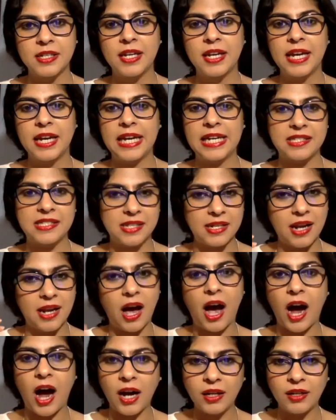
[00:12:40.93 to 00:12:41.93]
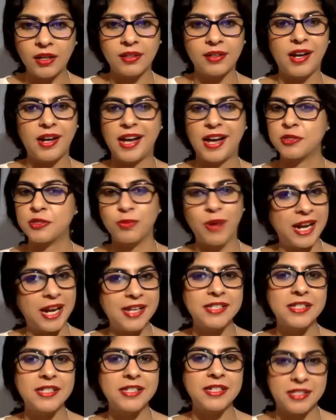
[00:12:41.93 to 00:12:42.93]
It's an art as well as
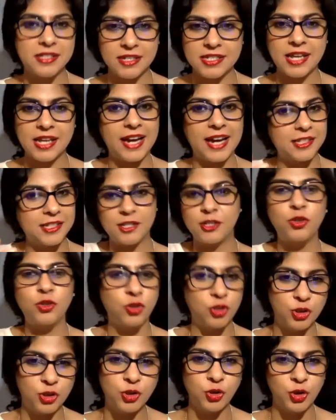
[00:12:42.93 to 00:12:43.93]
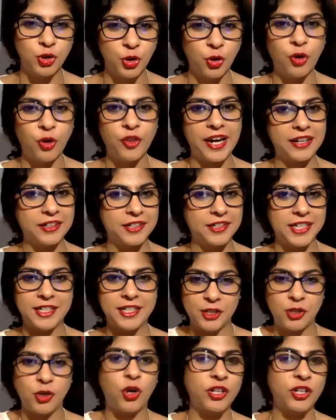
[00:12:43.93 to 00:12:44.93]
it's a science, and you'll know that, right? Like,
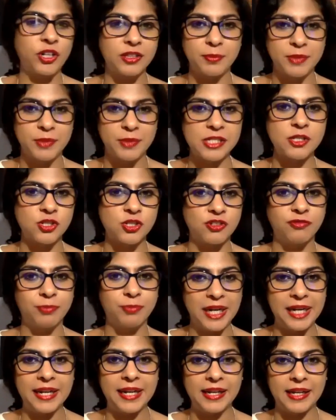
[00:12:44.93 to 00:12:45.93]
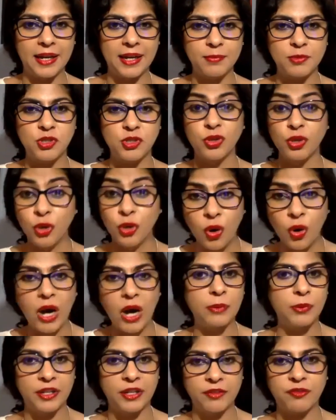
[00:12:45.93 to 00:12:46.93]
you're in the business of building games, you know how
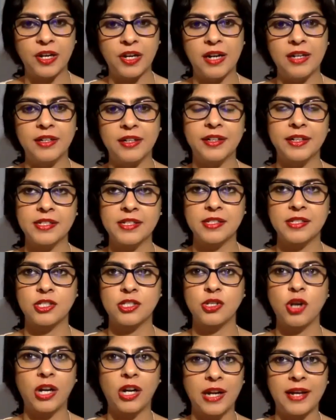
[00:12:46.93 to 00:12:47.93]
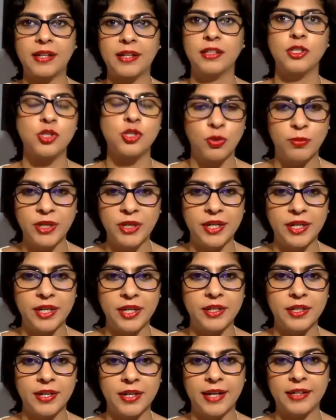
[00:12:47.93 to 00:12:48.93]
difficult it is. It's not like consumer
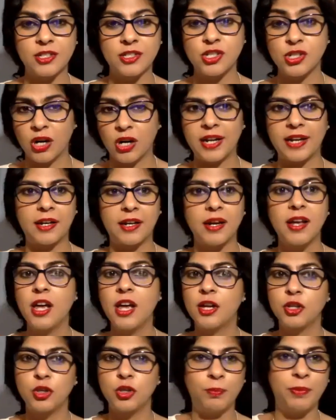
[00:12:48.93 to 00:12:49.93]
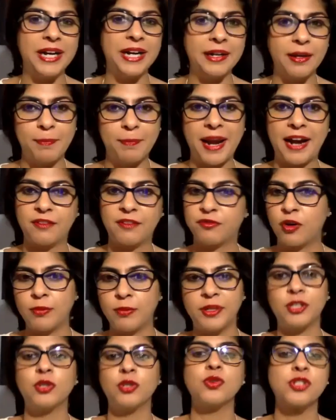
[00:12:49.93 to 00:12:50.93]
internet. It's not like you build a platform and
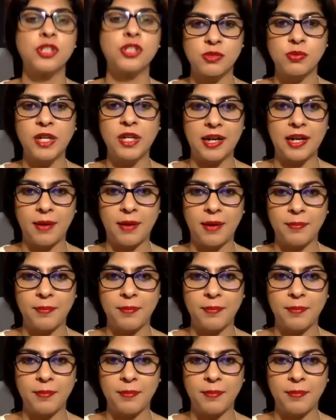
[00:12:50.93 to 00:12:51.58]
users will come.